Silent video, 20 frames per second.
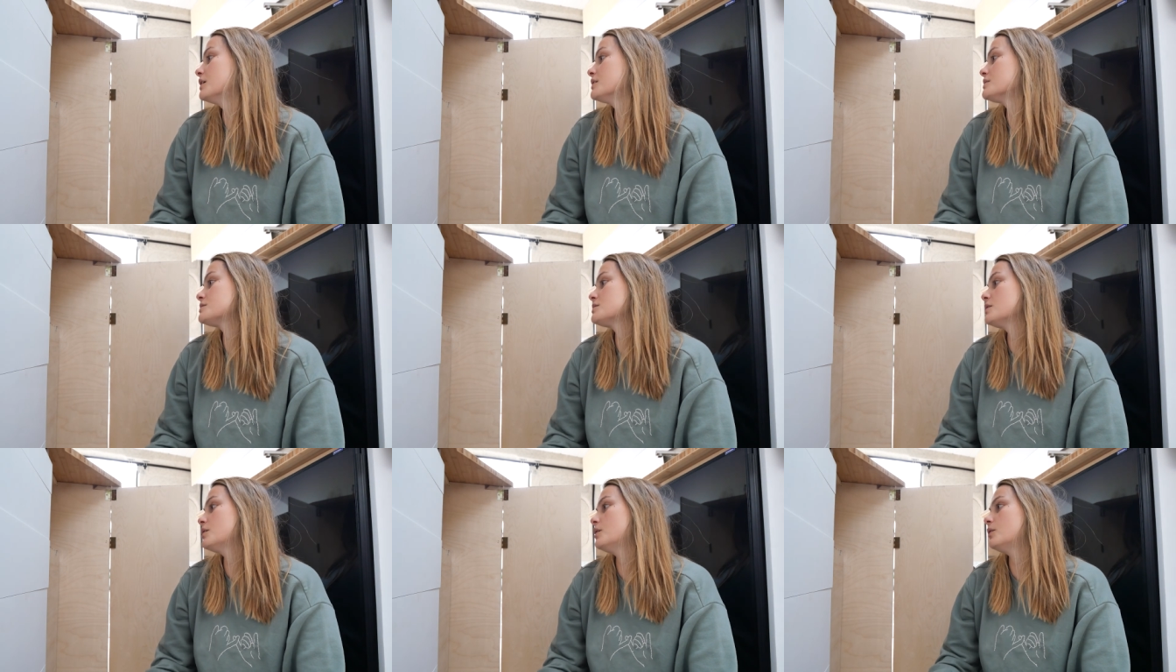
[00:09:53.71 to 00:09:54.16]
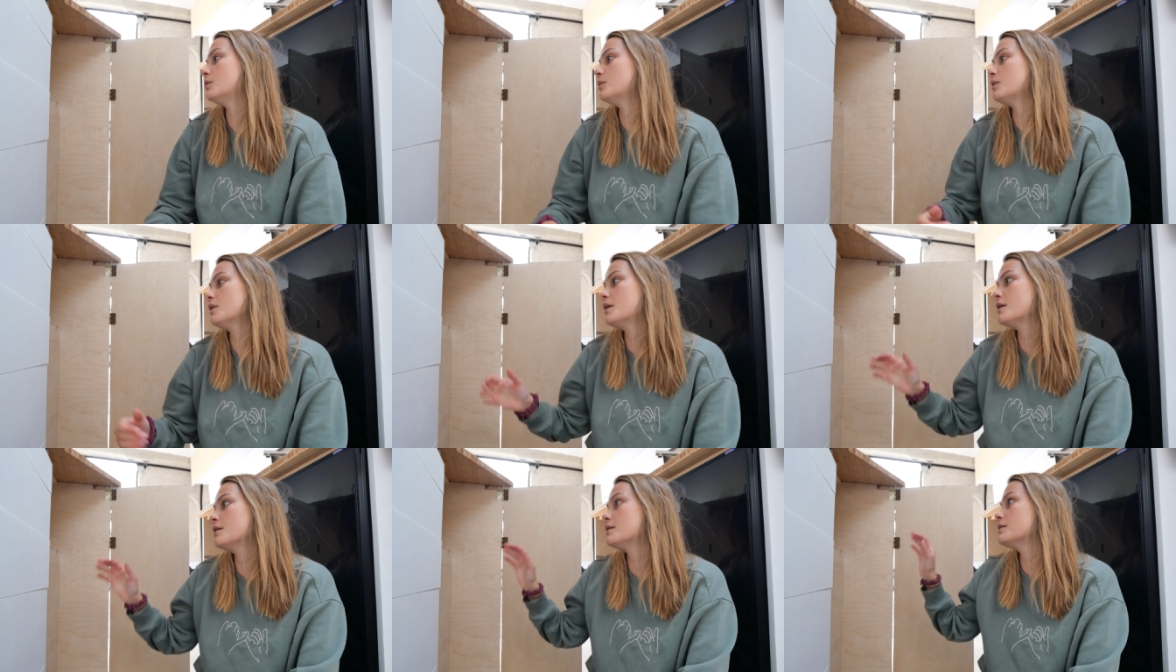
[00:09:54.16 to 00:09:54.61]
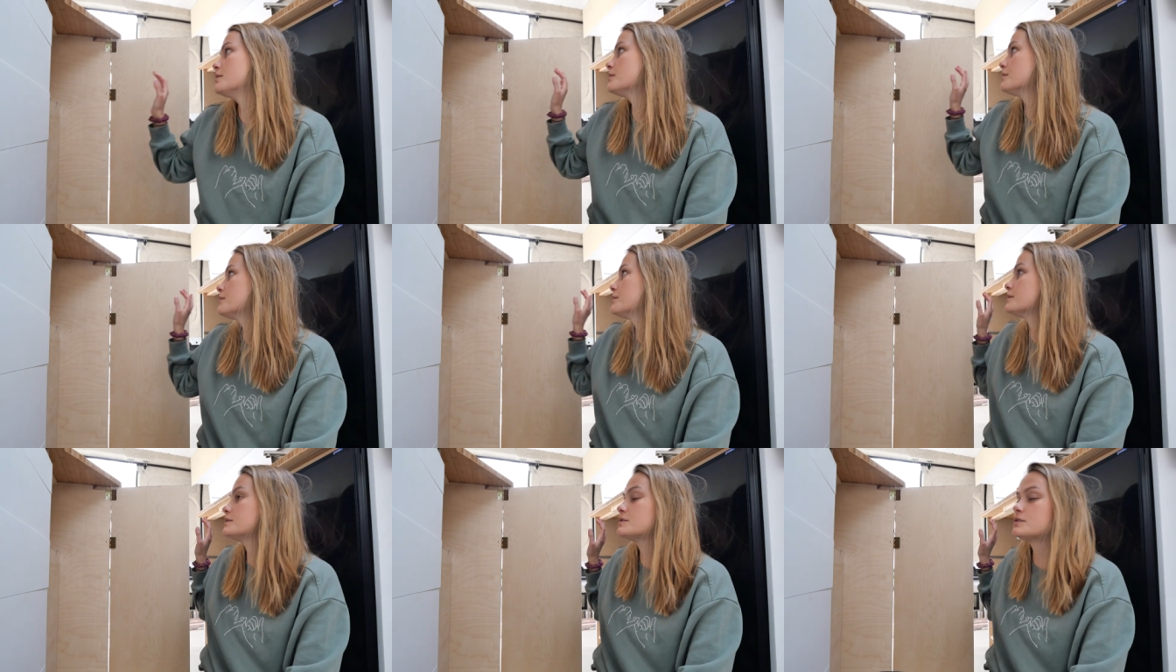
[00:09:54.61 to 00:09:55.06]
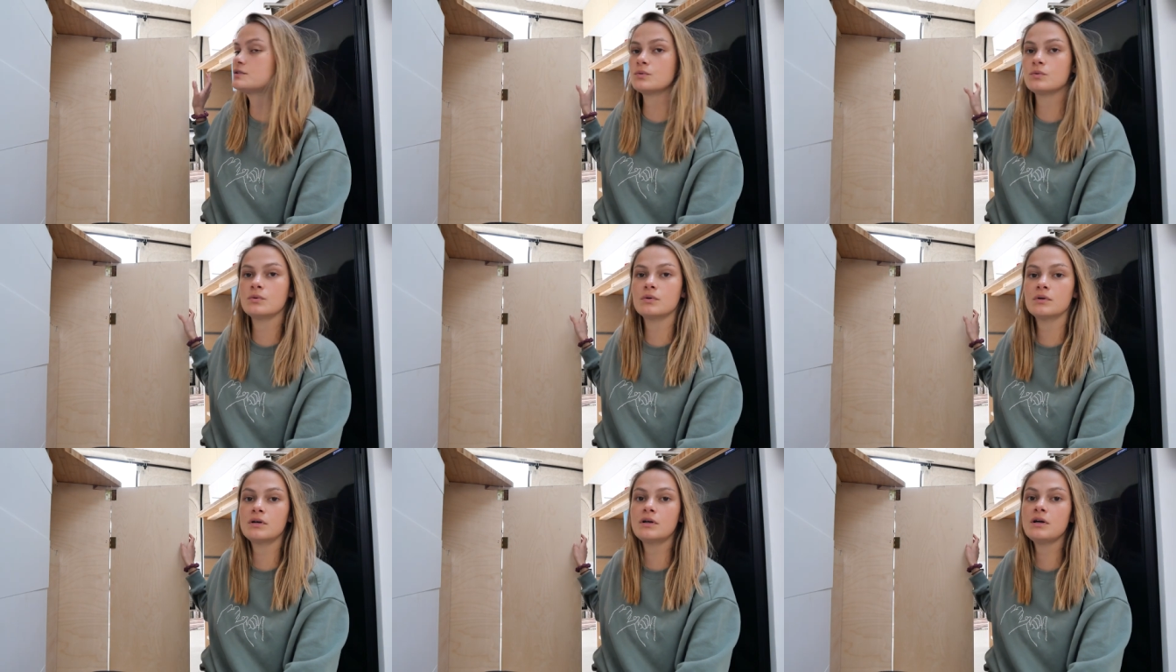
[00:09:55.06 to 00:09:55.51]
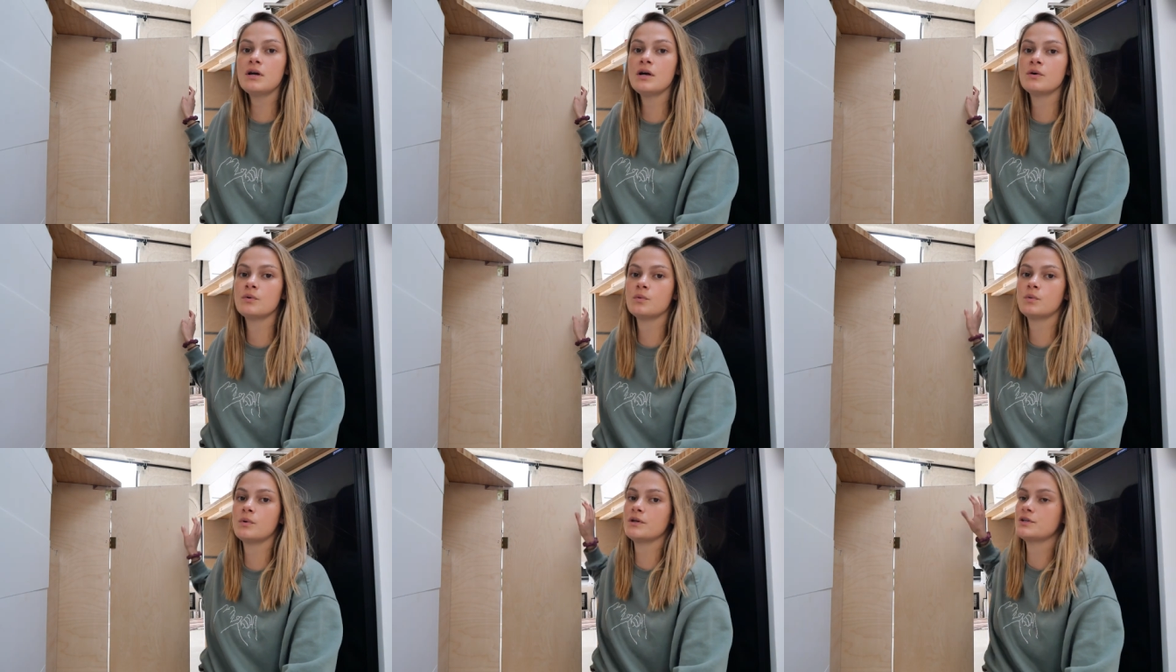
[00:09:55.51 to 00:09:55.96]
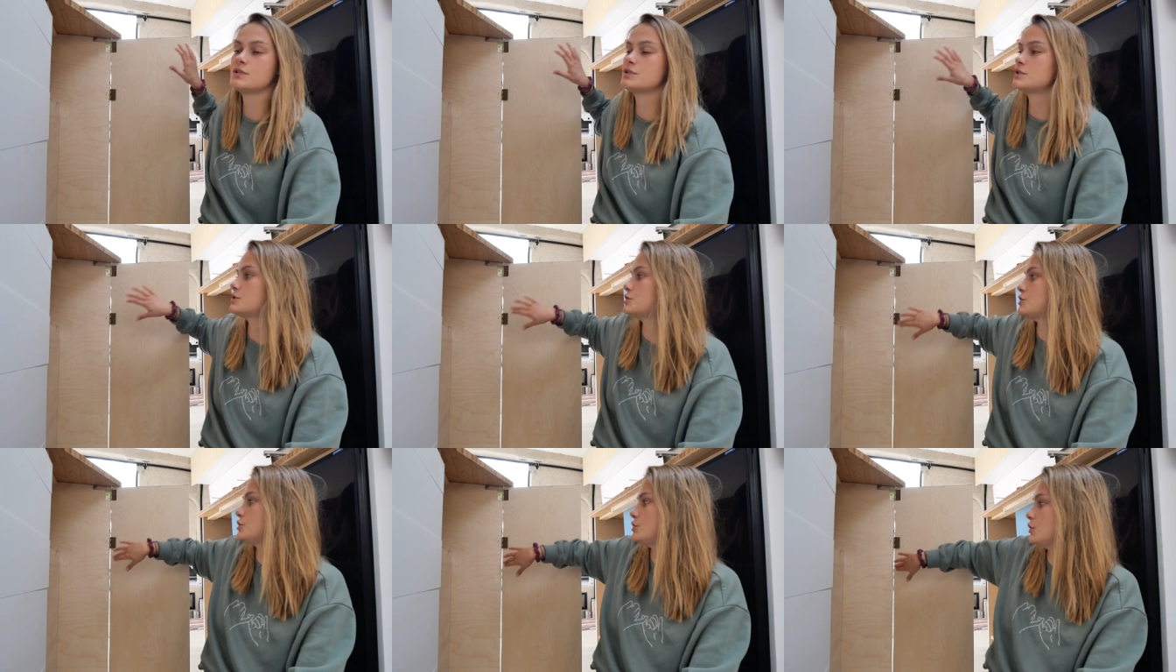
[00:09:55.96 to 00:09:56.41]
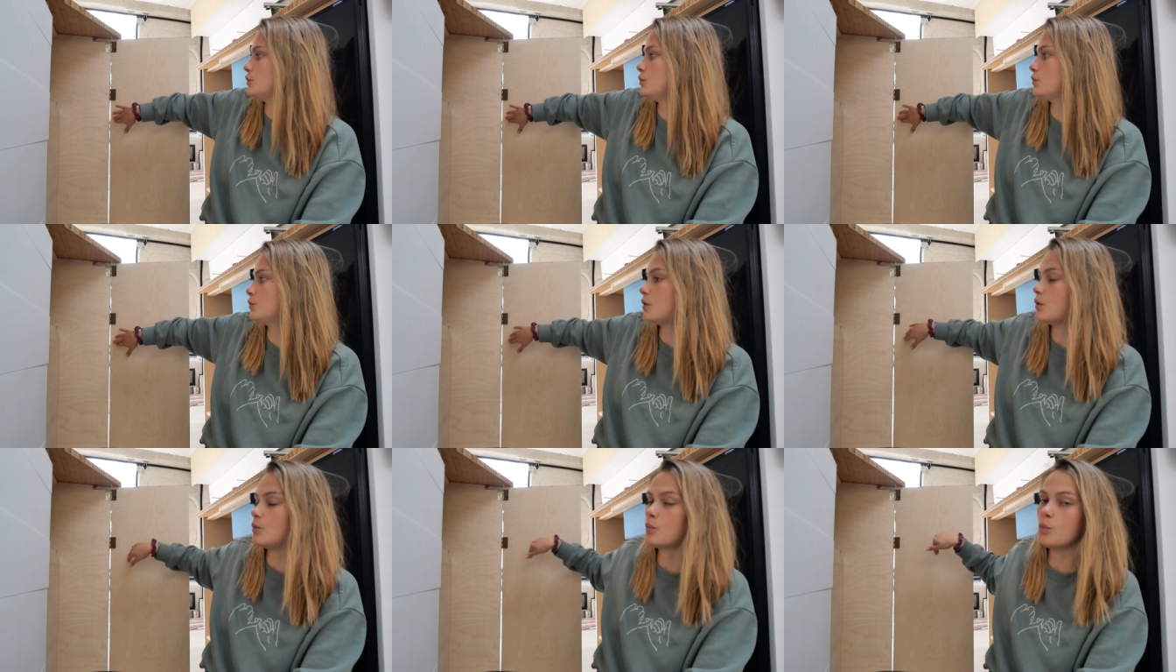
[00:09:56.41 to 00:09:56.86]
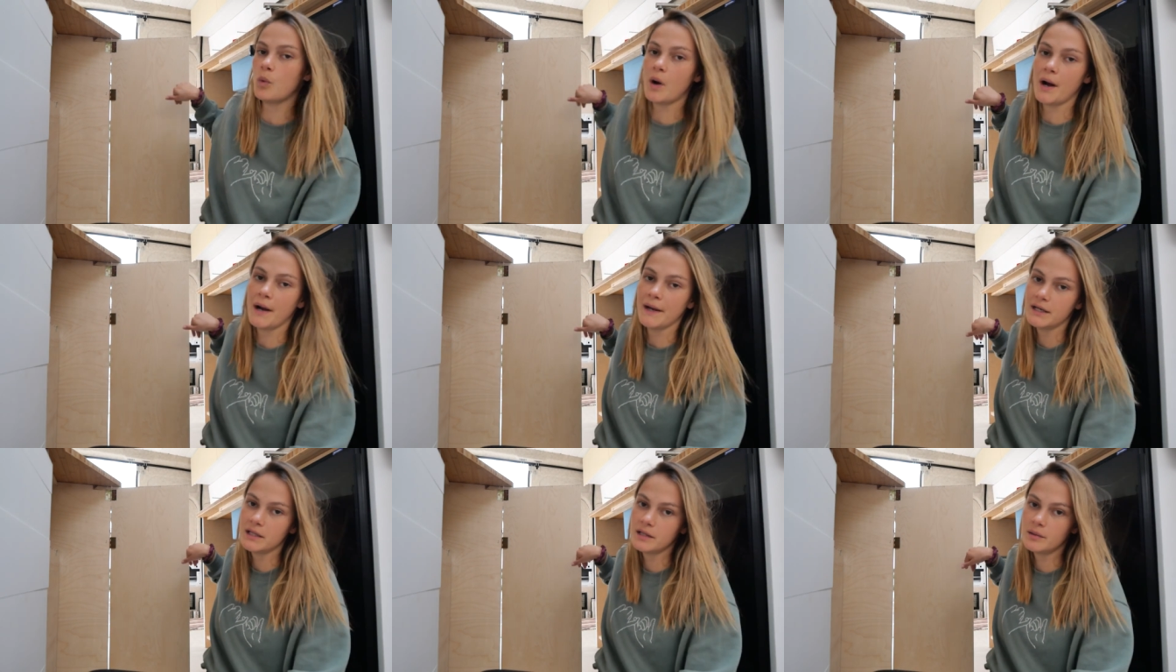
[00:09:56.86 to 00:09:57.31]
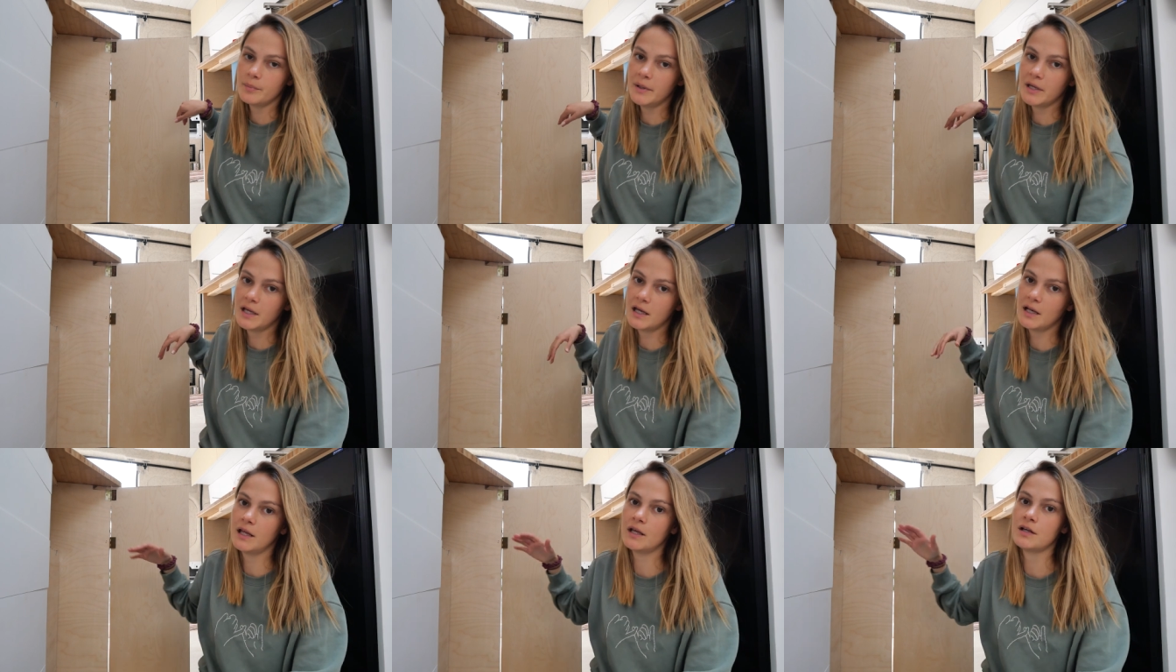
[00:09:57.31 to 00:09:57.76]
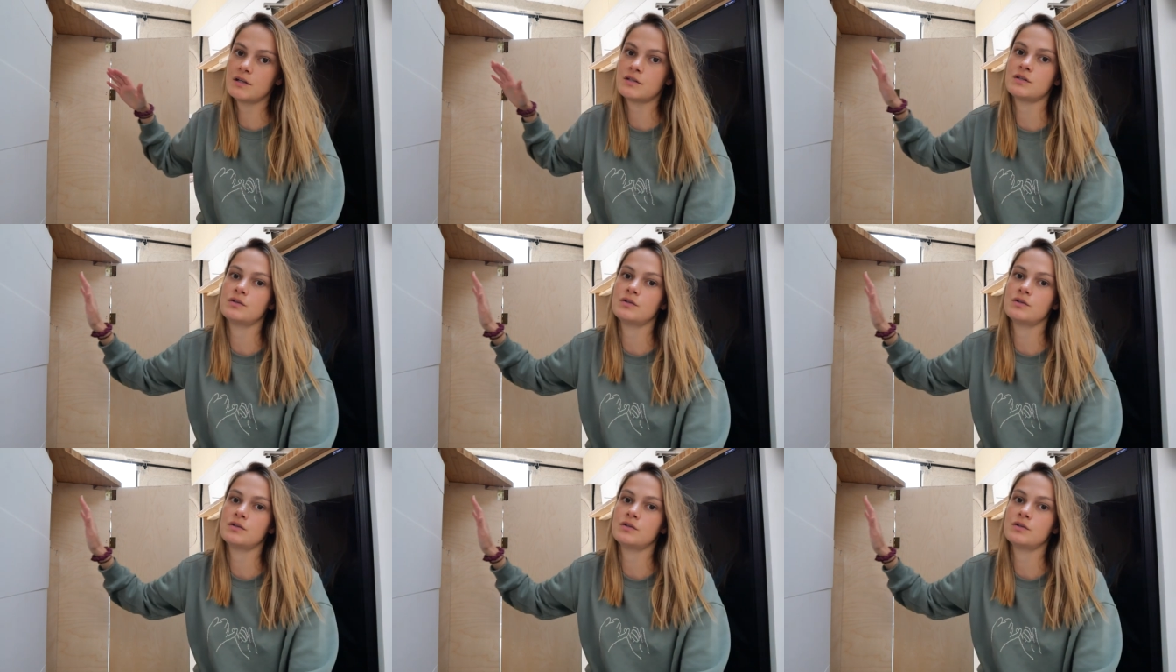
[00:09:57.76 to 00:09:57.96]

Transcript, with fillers: so this door was too wide in the beginning,